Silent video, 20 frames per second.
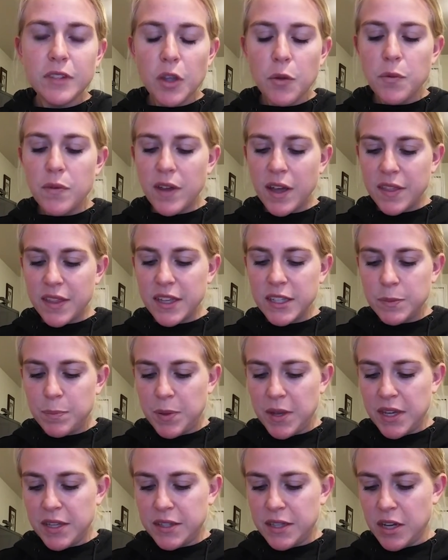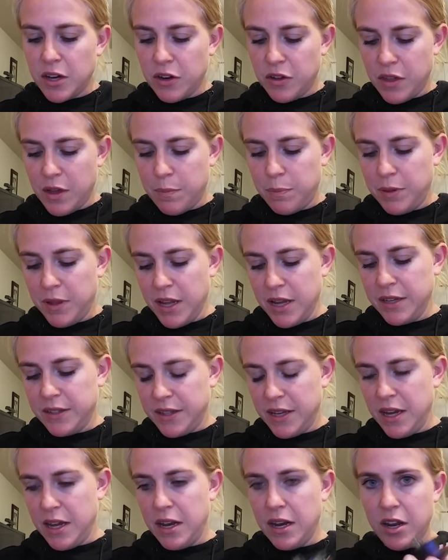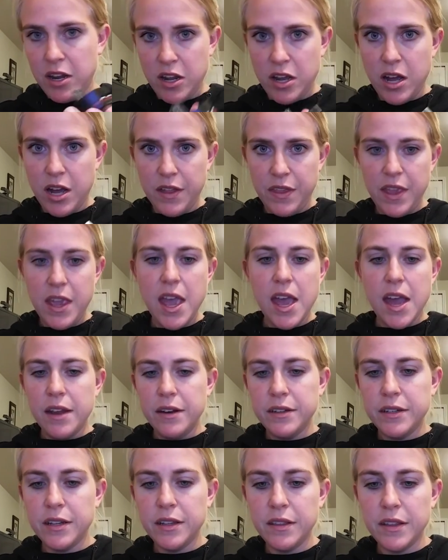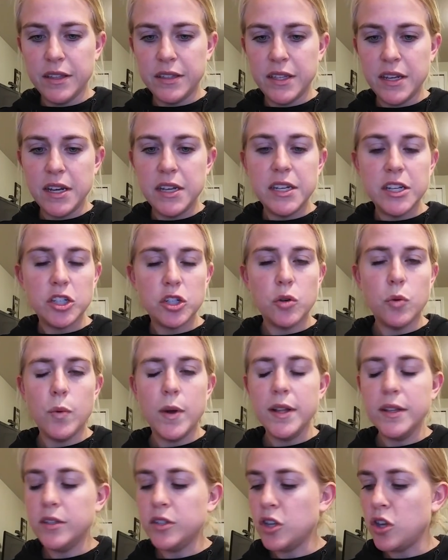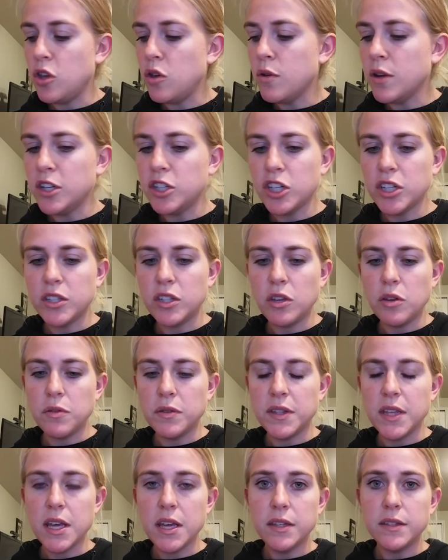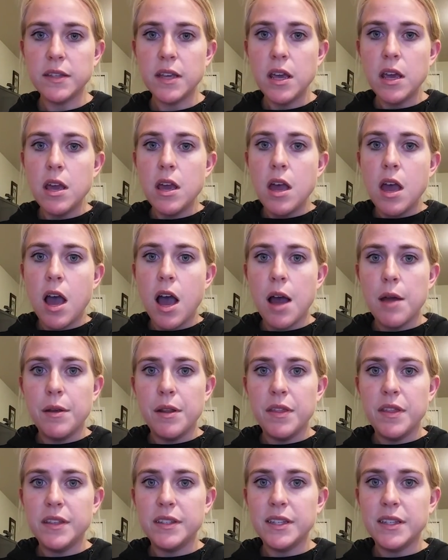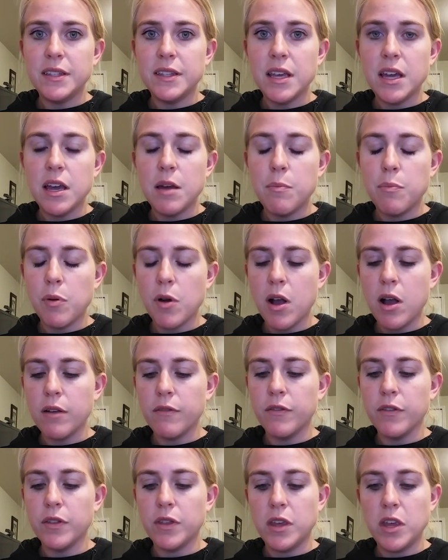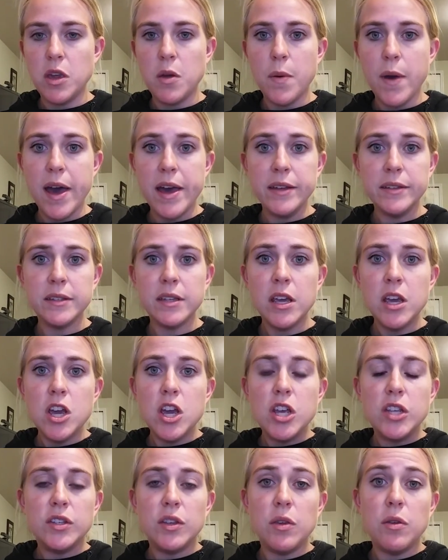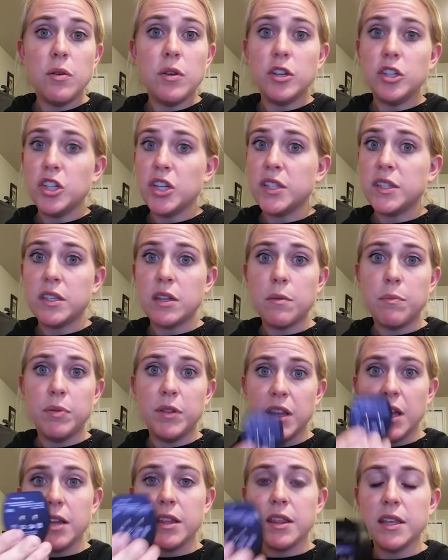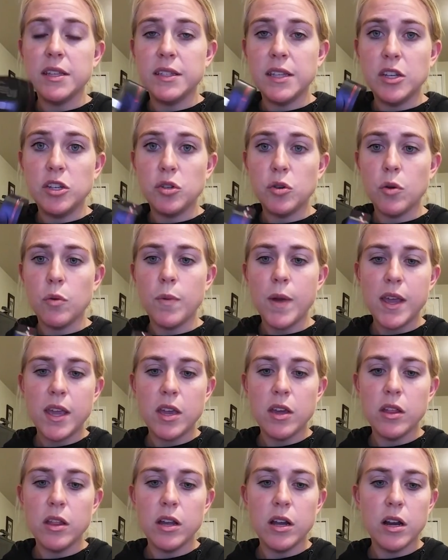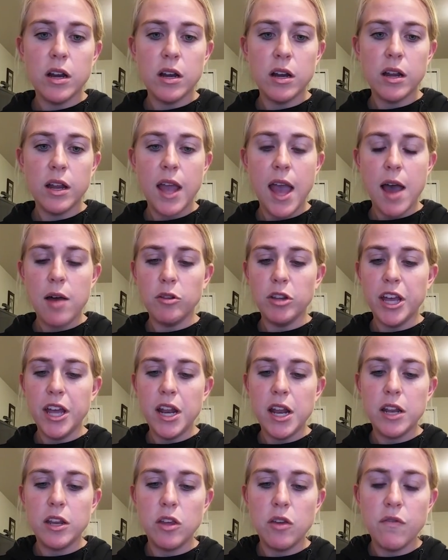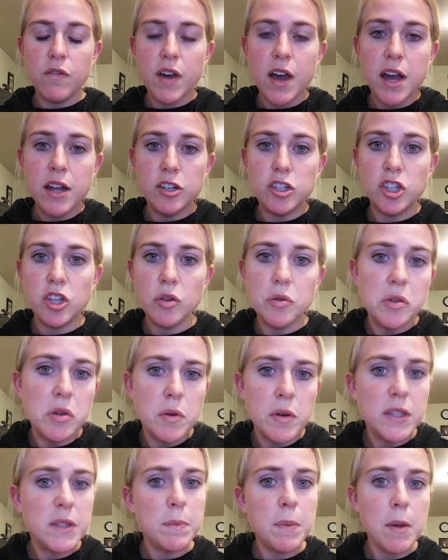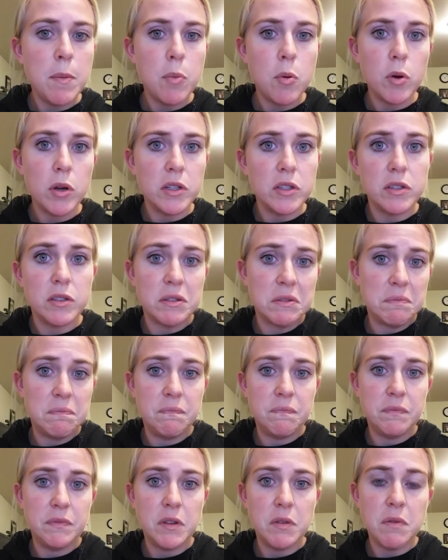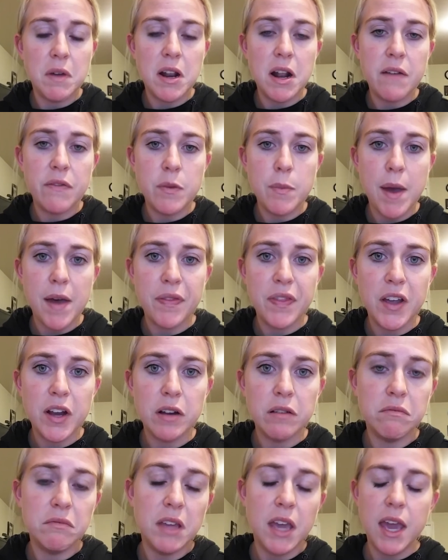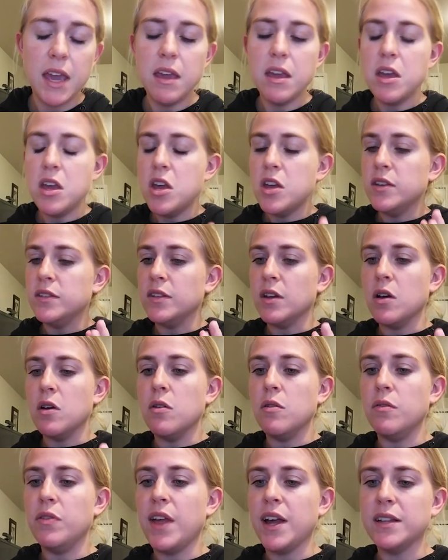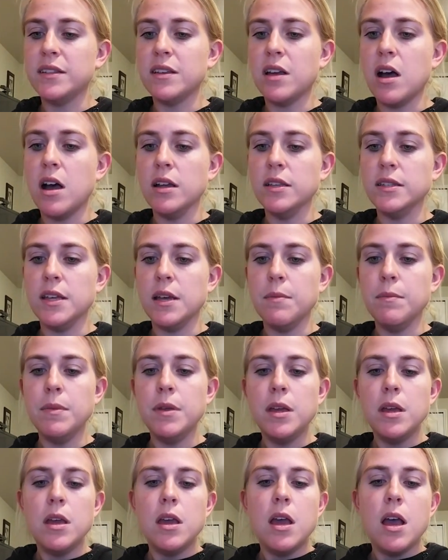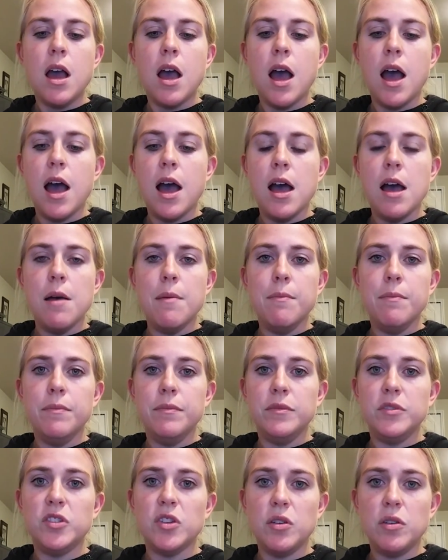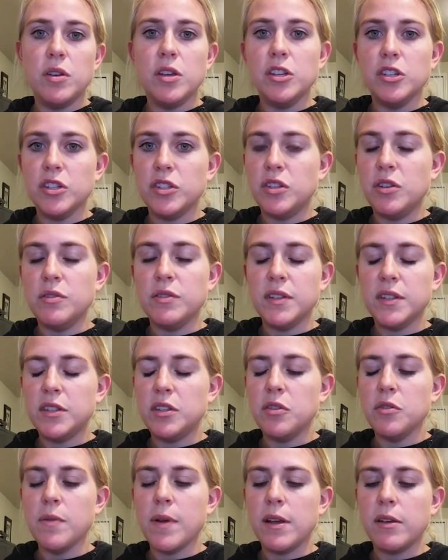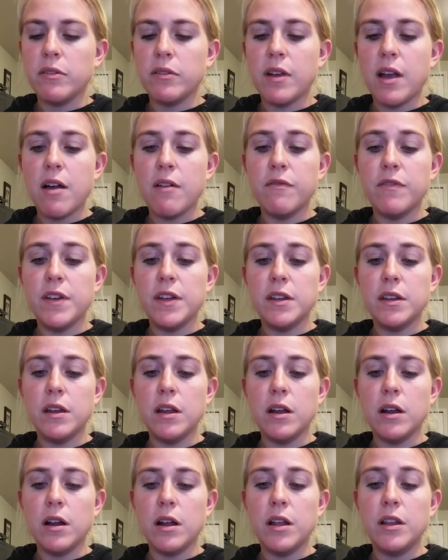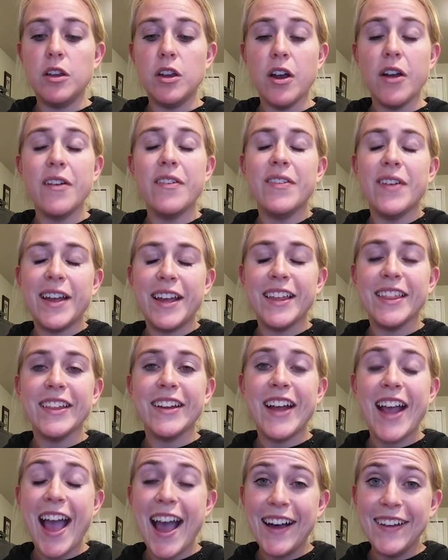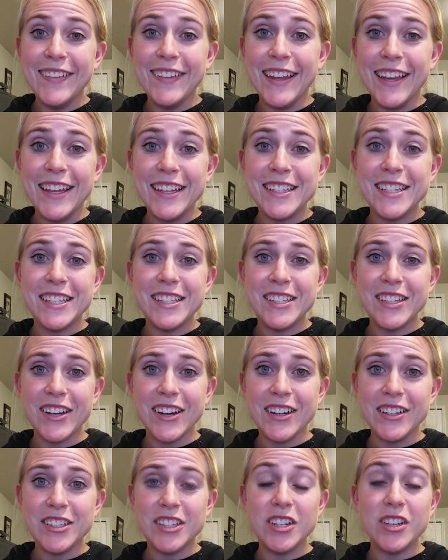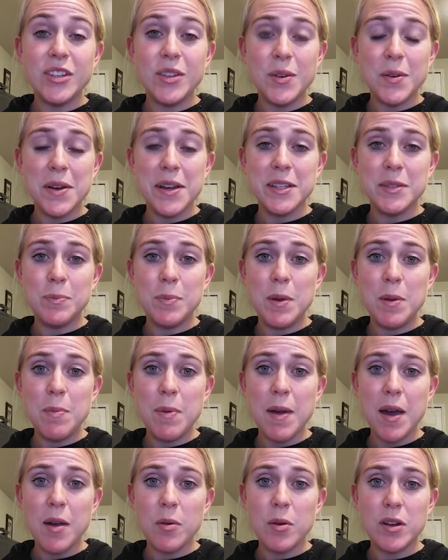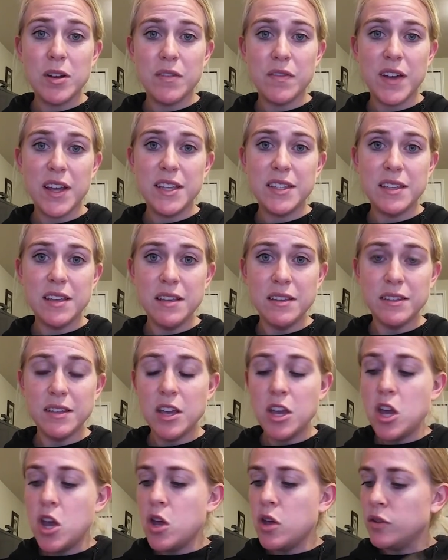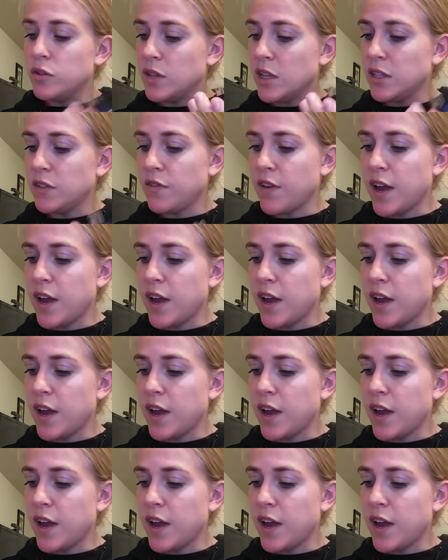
we've got this piece here that plugs in on the end. That's an additional one. So you can just use this. No, this is the prong for the US. So you can just plug this into a regular outlet and you've got two USB ports right off the bat there. Okay, so that's awesome. So you can just use this in your regular regular outlet to charge your USB powered devices. So that's